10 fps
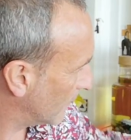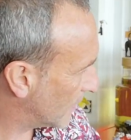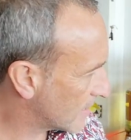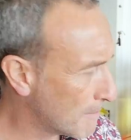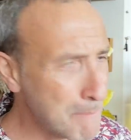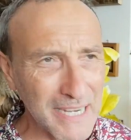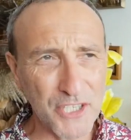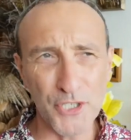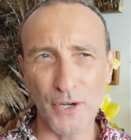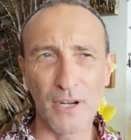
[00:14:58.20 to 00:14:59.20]
there's a
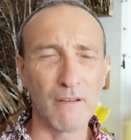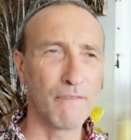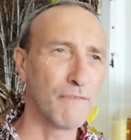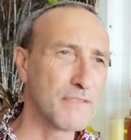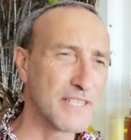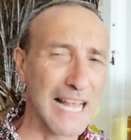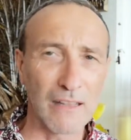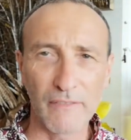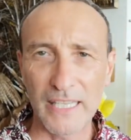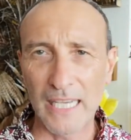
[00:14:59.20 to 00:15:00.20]
mixture of
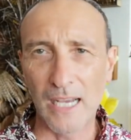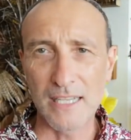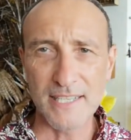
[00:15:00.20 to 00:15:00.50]
salvia,